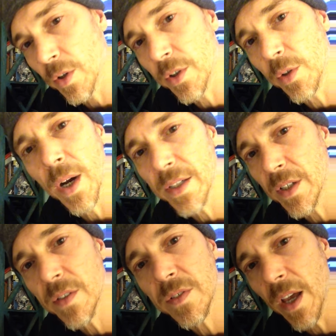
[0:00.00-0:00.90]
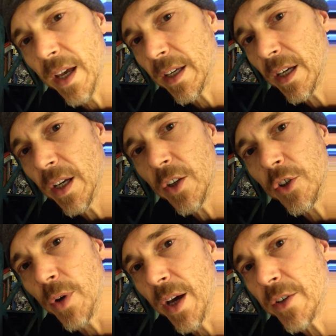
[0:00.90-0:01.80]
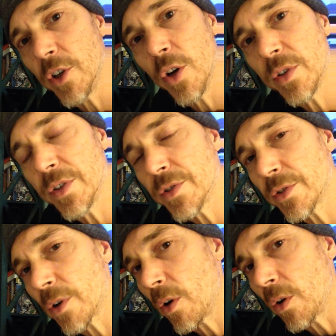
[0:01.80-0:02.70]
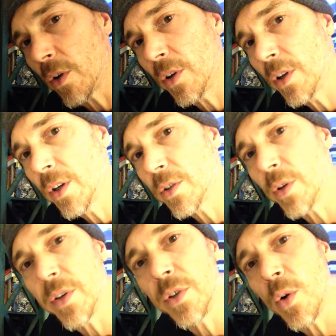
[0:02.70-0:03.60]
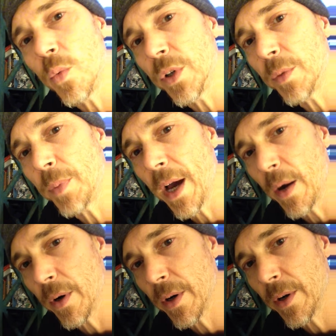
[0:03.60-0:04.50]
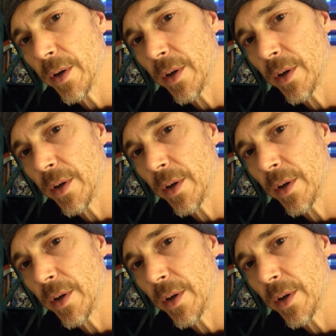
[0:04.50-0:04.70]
Or do I just say, you had no control, you had no willpower?